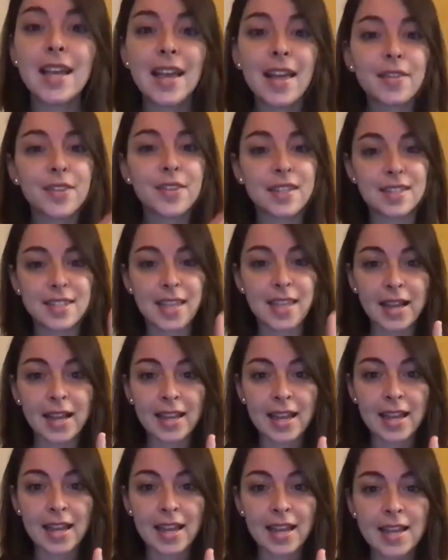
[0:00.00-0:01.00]
The
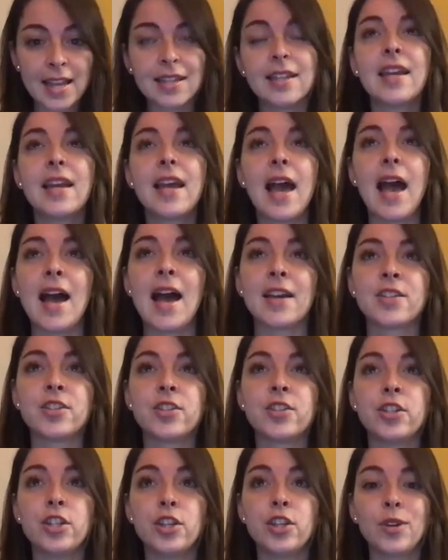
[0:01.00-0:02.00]
second
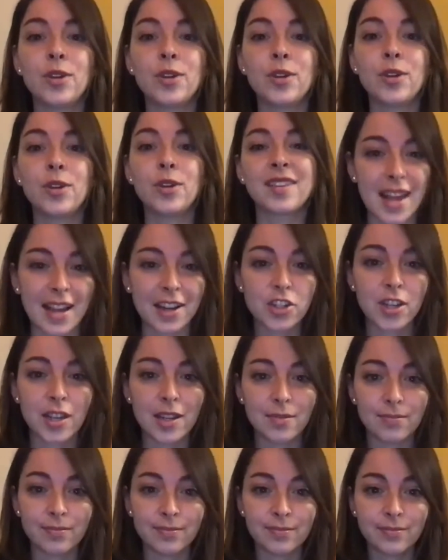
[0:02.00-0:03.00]
has to do with
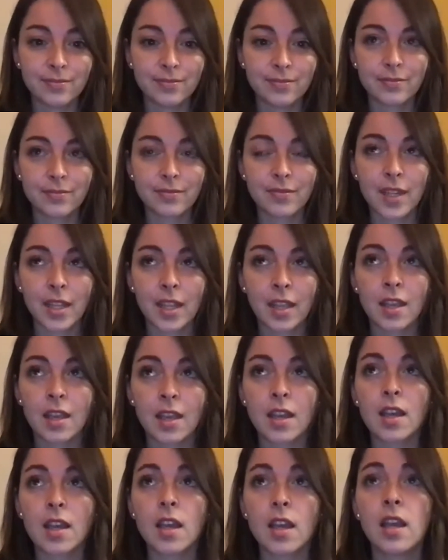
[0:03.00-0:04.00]
connection.
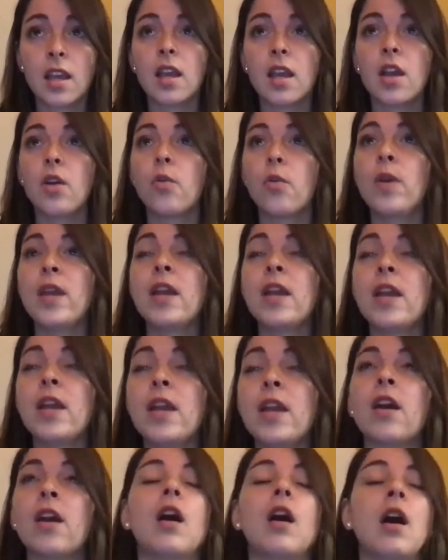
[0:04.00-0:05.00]
We
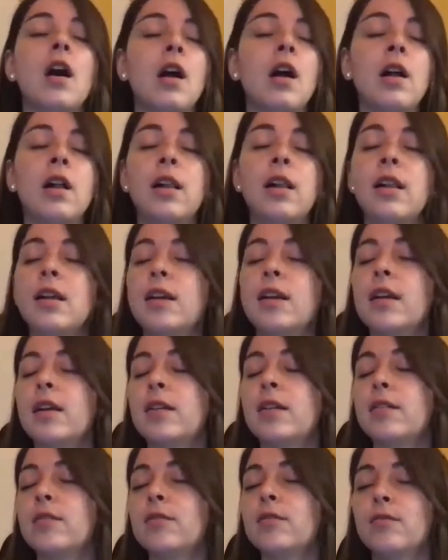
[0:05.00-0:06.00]
are all,
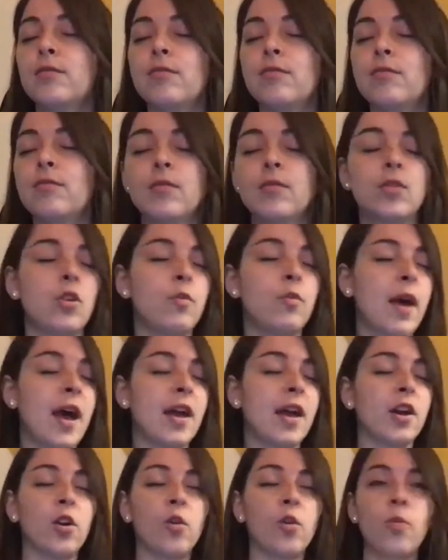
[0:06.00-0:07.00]
no
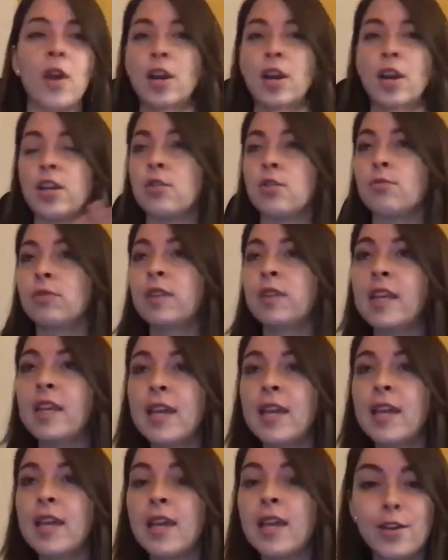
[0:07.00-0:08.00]
matter where you
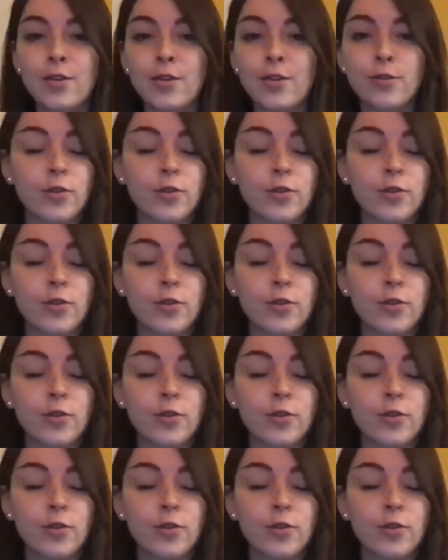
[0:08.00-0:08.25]
live,